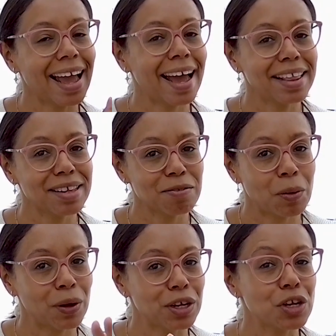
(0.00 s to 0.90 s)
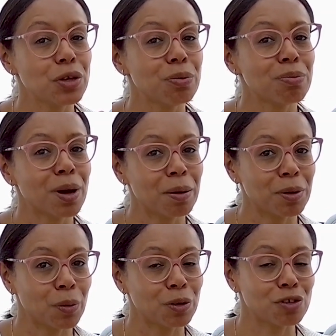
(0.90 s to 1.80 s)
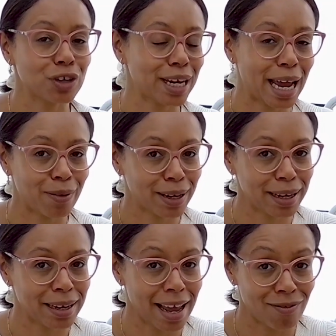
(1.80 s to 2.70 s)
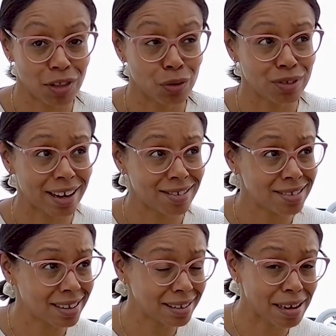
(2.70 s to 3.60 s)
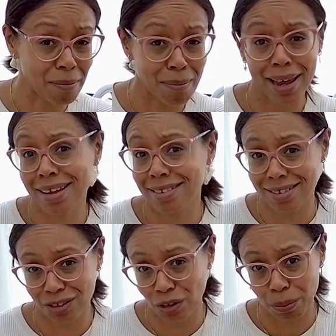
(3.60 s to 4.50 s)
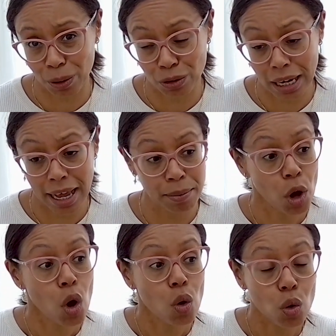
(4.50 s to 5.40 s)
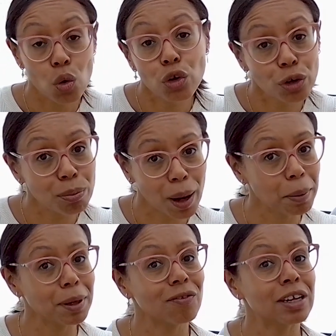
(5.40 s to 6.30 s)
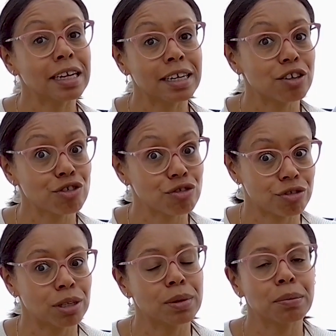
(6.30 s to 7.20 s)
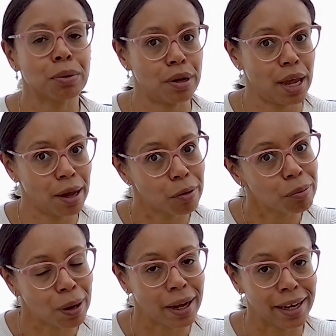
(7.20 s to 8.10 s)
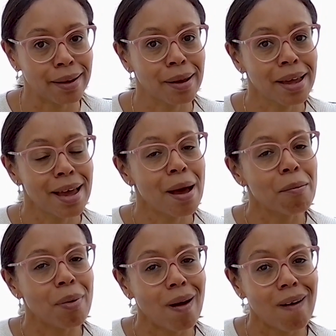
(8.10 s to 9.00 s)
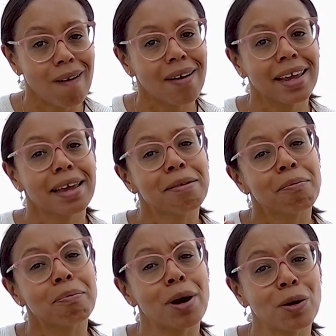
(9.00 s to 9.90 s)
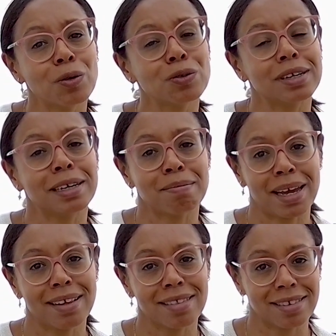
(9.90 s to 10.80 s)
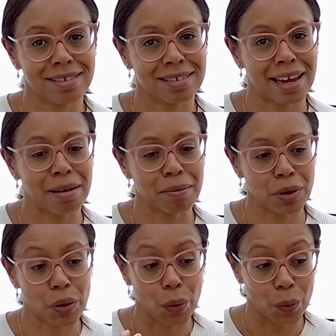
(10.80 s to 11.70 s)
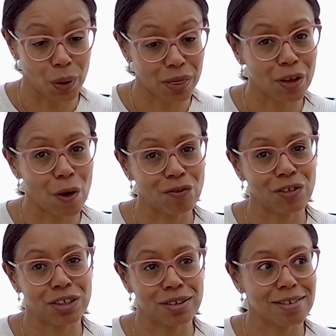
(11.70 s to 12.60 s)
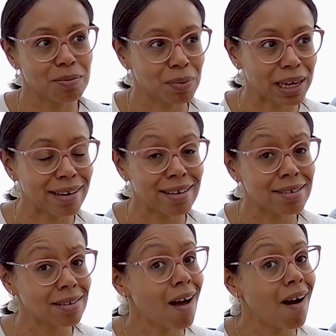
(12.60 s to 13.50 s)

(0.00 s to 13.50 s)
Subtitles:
At this point, you might be wondering how I can have the audacity to make such a bold claim, or you might be feeling extremely put out by it. But I can boldly make this statement with confidence because